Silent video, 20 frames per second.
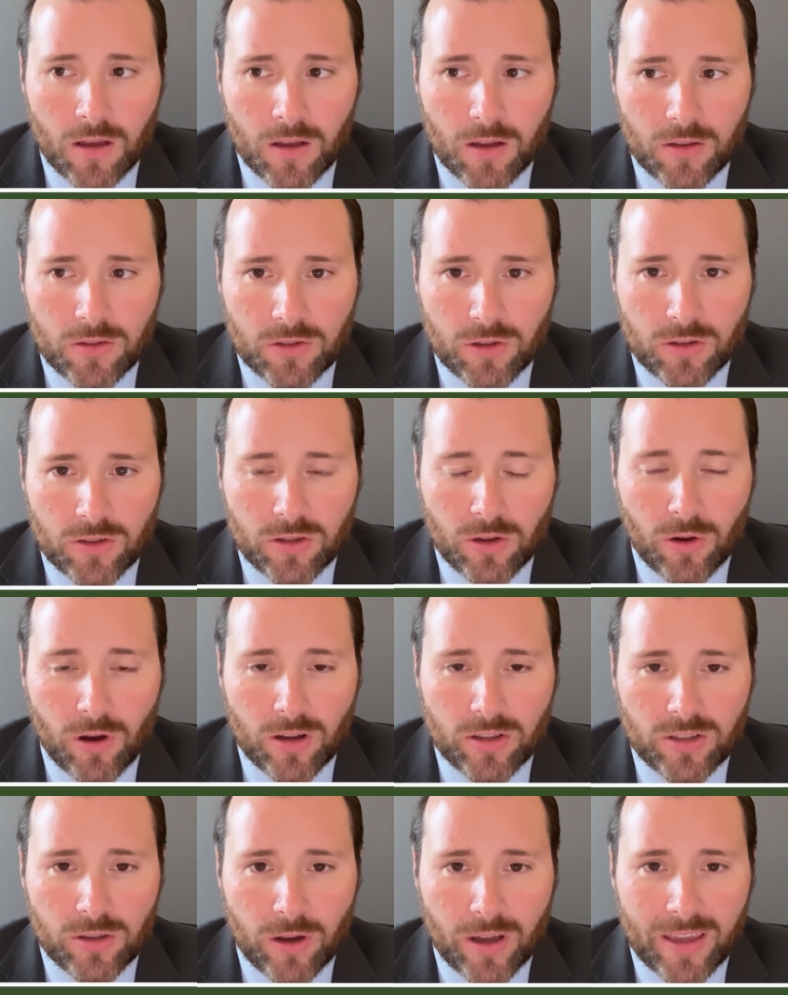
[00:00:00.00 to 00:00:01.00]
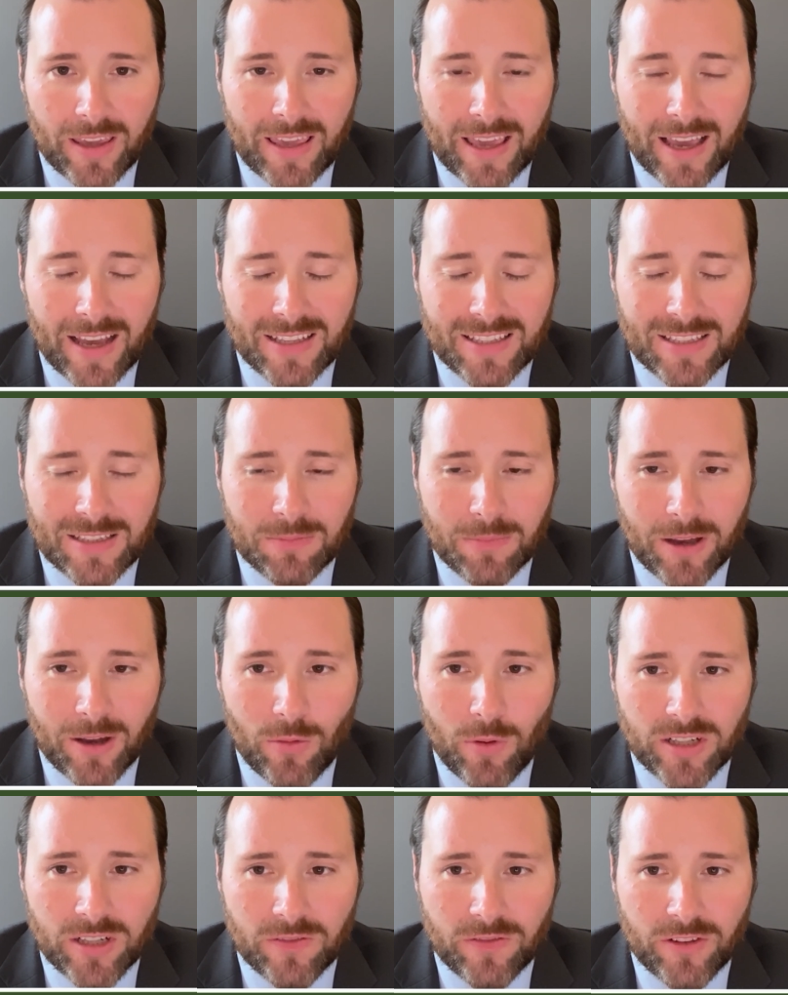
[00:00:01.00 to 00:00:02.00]
So I guess my
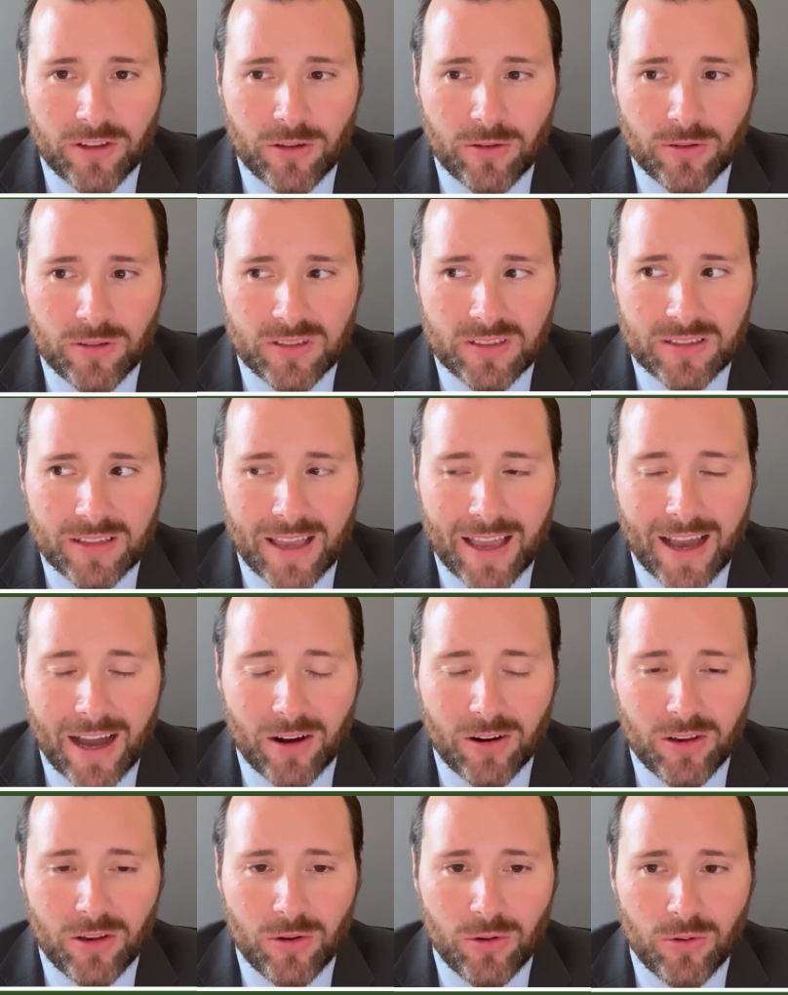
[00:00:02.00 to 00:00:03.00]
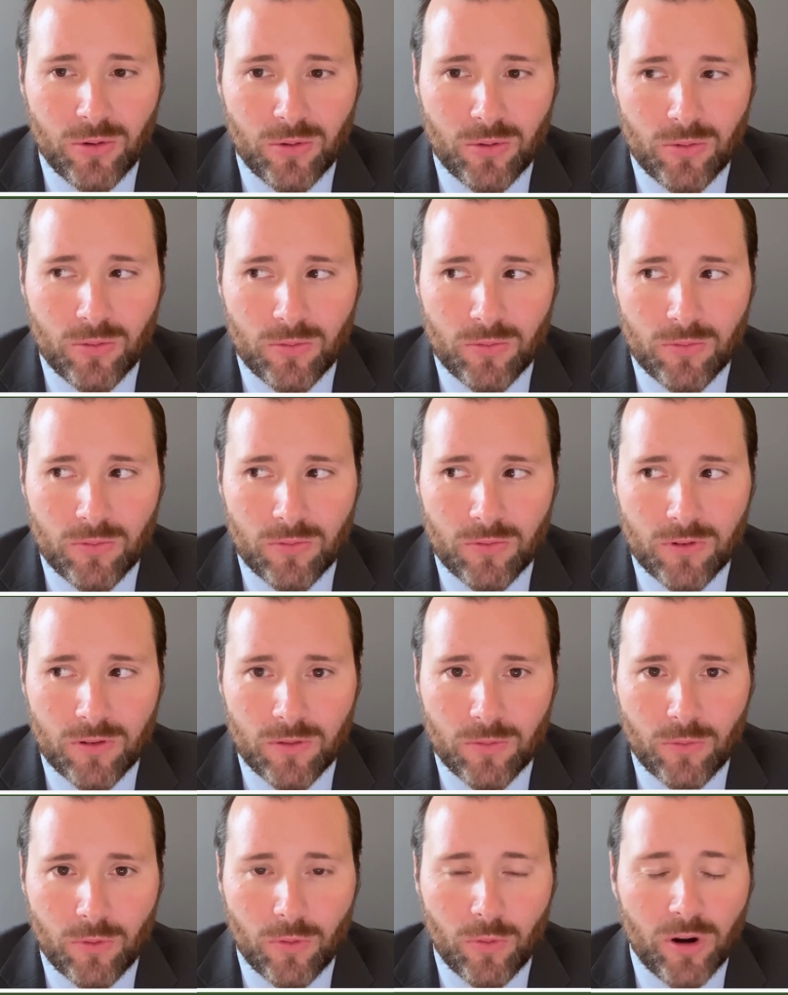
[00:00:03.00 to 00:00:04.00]
question for you is,
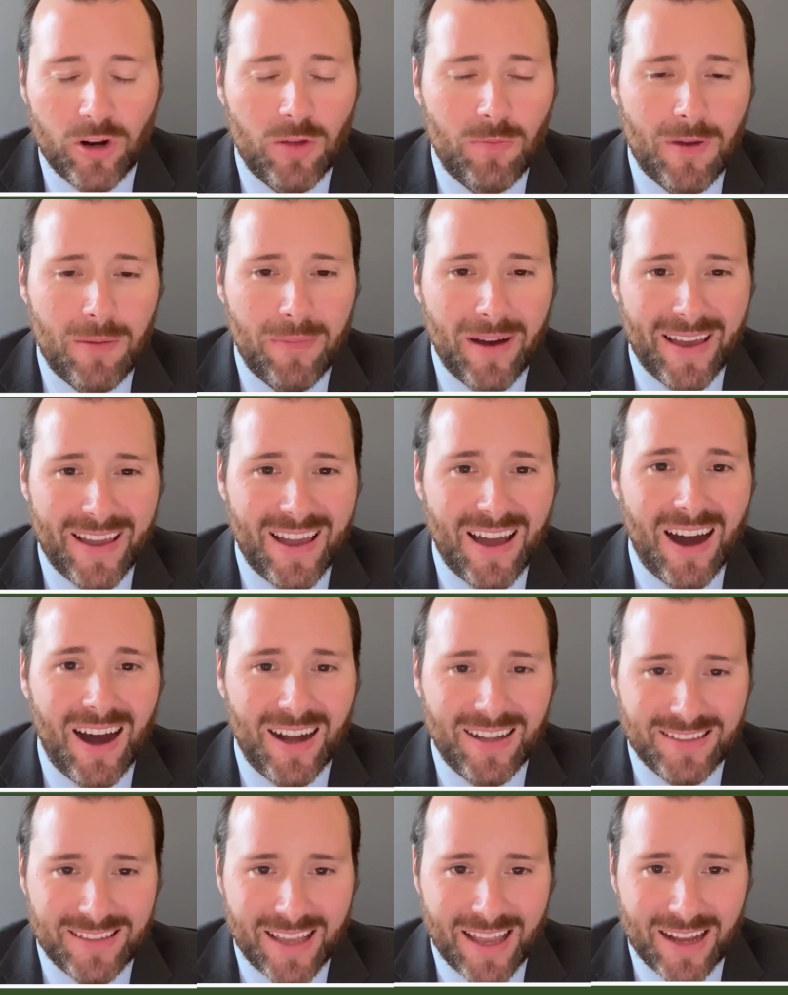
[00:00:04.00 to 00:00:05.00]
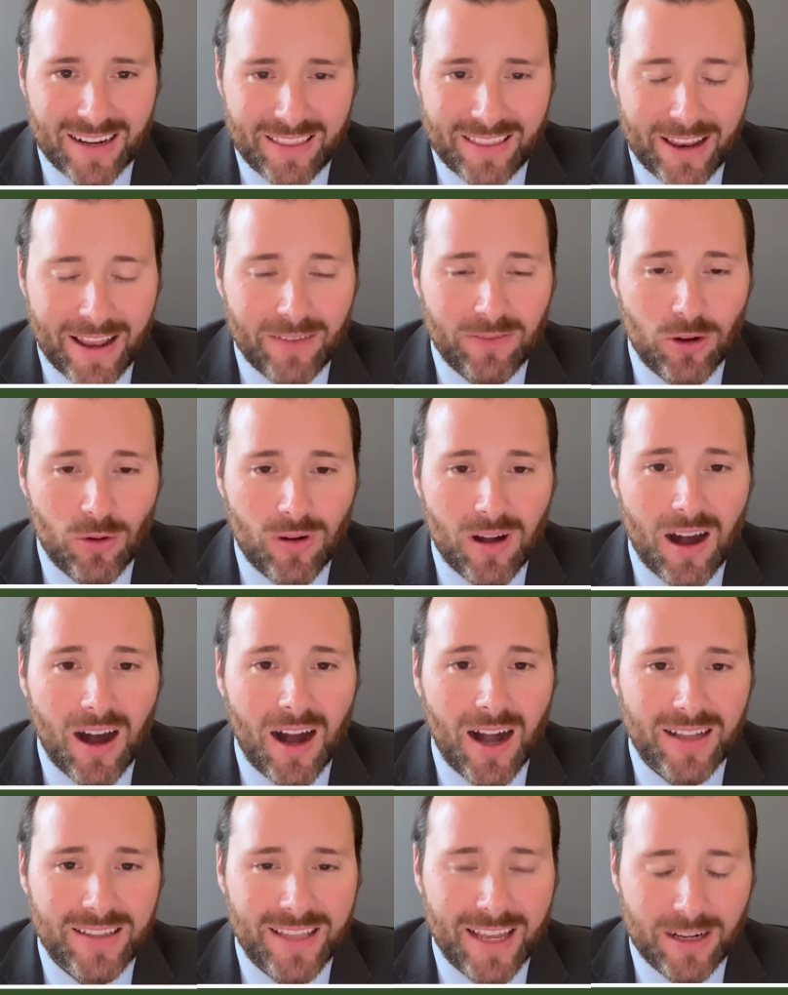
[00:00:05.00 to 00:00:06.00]
what do you mean by contact? They have no
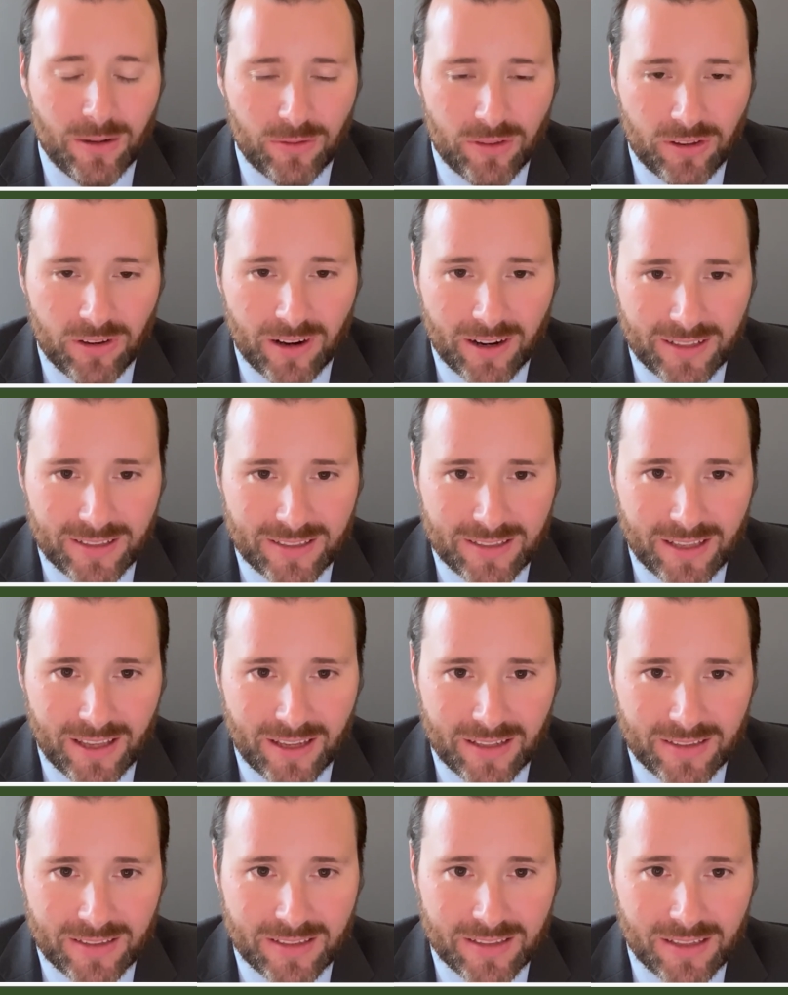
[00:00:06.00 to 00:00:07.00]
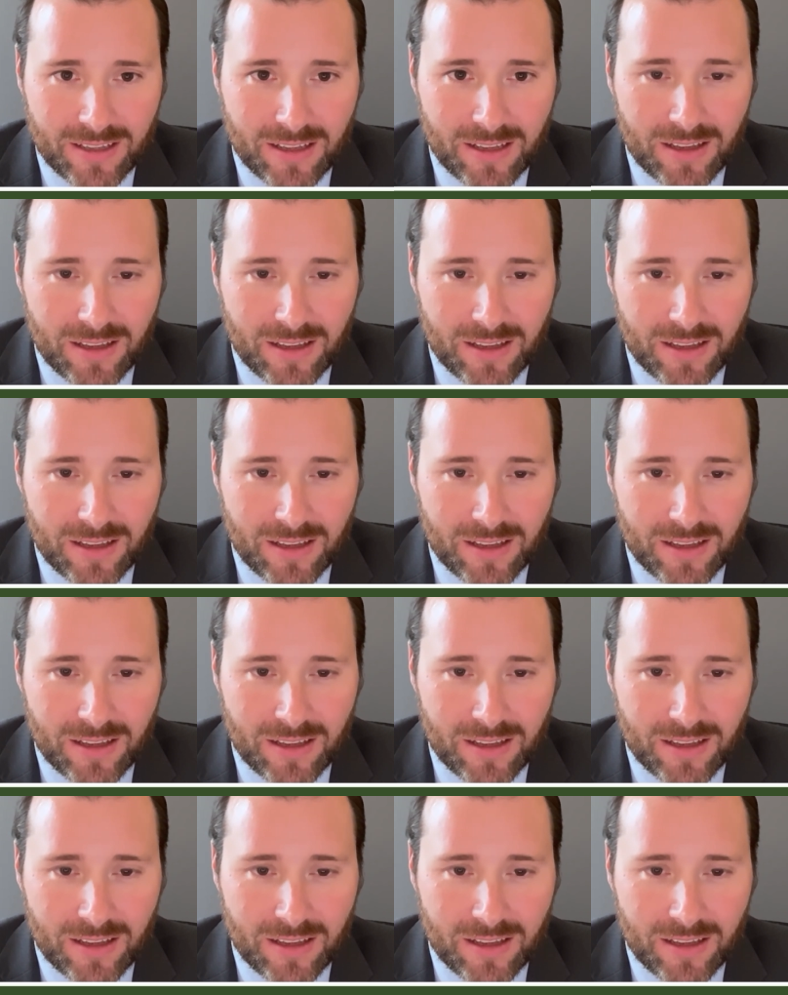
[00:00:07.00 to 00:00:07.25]
contact with the United States.